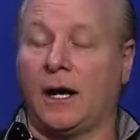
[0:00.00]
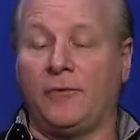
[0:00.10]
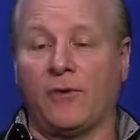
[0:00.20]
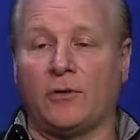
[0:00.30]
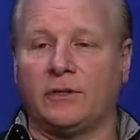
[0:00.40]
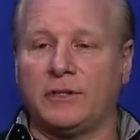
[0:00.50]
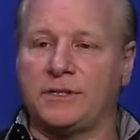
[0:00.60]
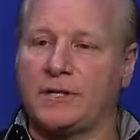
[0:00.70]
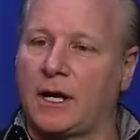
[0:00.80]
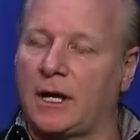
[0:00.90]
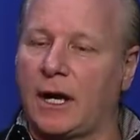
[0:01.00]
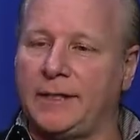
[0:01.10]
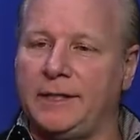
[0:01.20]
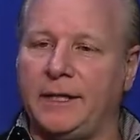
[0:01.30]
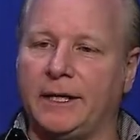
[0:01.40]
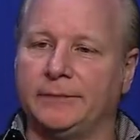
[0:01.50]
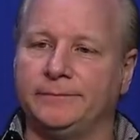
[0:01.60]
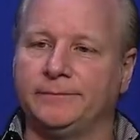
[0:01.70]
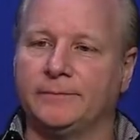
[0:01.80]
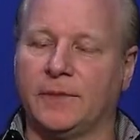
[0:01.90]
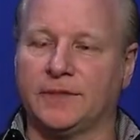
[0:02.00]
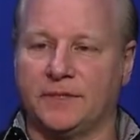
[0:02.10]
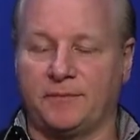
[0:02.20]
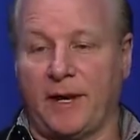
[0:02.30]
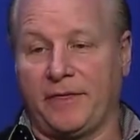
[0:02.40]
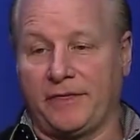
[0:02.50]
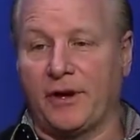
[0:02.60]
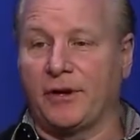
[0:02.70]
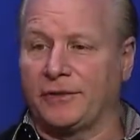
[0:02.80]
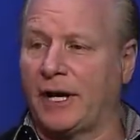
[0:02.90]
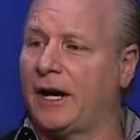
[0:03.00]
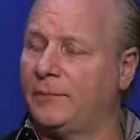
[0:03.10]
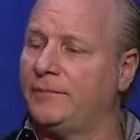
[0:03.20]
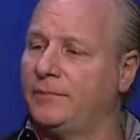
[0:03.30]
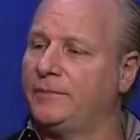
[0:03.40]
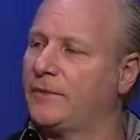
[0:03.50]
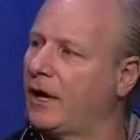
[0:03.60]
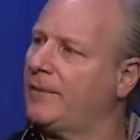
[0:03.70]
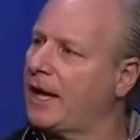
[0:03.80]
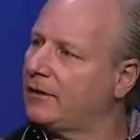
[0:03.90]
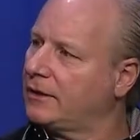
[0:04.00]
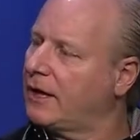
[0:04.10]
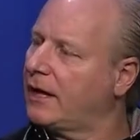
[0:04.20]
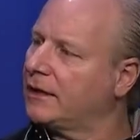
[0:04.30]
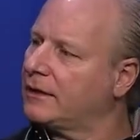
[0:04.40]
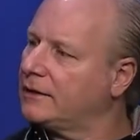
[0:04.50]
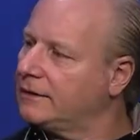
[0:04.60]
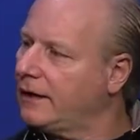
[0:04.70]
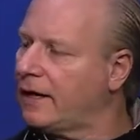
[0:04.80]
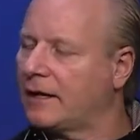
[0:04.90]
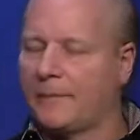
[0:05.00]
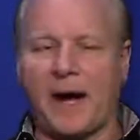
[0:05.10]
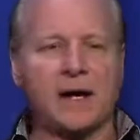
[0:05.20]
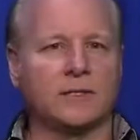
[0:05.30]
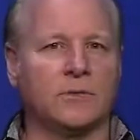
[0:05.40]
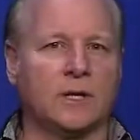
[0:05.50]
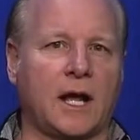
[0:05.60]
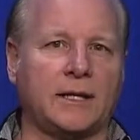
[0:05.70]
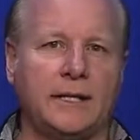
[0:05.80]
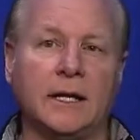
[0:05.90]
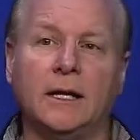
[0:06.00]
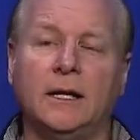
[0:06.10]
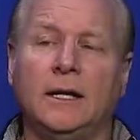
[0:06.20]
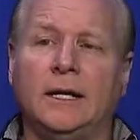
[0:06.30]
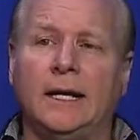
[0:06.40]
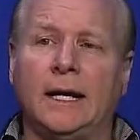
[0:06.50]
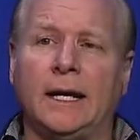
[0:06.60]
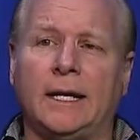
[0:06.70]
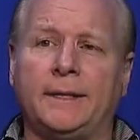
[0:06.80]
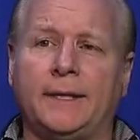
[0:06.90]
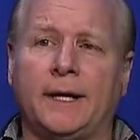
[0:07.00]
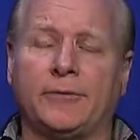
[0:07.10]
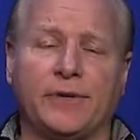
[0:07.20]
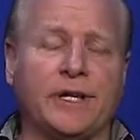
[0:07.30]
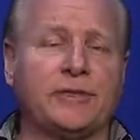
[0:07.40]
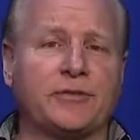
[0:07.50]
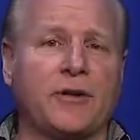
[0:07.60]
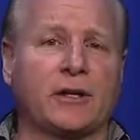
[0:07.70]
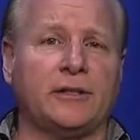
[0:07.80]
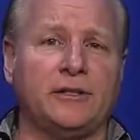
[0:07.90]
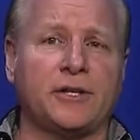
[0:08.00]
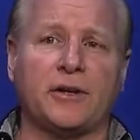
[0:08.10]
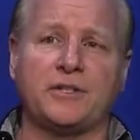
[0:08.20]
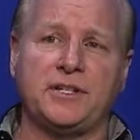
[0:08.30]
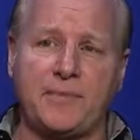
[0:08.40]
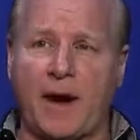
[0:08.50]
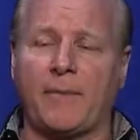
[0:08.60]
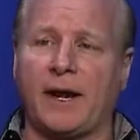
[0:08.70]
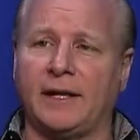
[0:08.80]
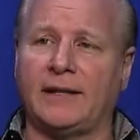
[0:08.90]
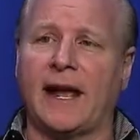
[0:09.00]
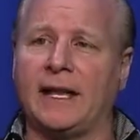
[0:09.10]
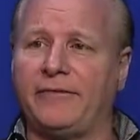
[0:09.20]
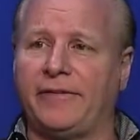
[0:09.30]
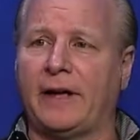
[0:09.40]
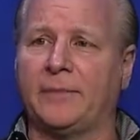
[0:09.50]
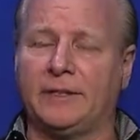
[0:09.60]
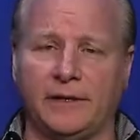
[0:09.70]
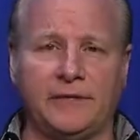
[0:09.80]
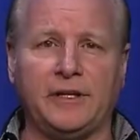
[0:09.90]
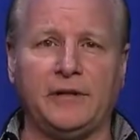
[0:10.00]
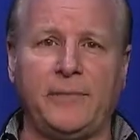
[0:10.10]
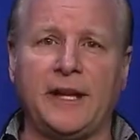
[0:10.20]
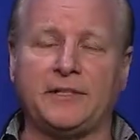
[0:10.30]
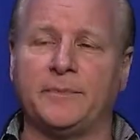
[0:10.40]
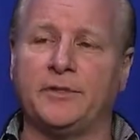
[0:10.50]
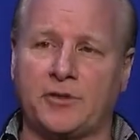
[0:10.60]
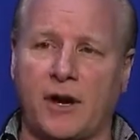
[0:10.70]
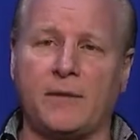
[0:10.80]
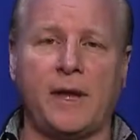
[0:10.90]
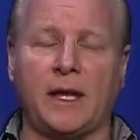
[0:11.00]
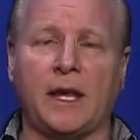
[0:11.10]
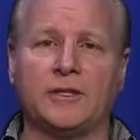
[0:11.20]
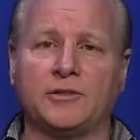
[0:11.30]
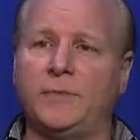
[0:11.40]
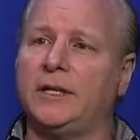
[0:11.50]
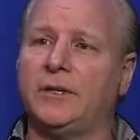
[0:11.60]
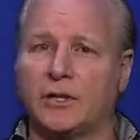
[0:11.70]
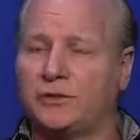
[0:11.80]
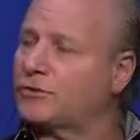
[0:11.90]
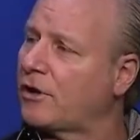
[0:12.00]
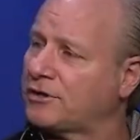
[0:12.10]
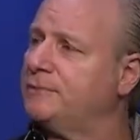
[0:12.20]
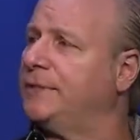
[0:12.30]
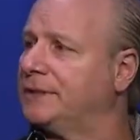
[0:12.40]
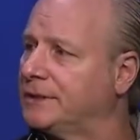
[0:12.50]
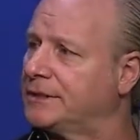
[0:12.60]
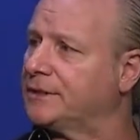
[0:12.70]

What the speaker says: I wrote this idea. Well, this is my 3rd time coming out of the box with an idea. And Reconstructing Jersey is about my Italian family living in the basement, trying to make ends meet in the construction business.